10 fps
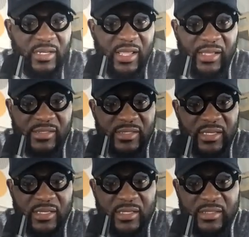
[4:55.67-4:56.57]
Next
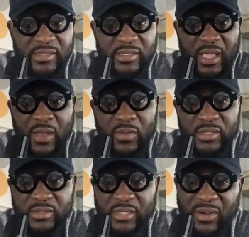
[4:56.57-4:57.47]
is
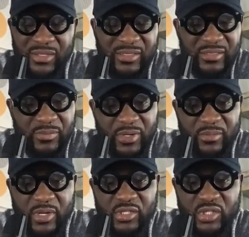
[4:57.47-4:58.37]
hourly. Hourly is pretty
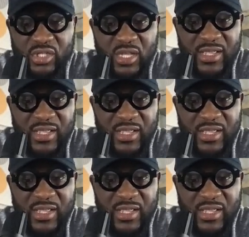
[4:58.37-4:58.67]
much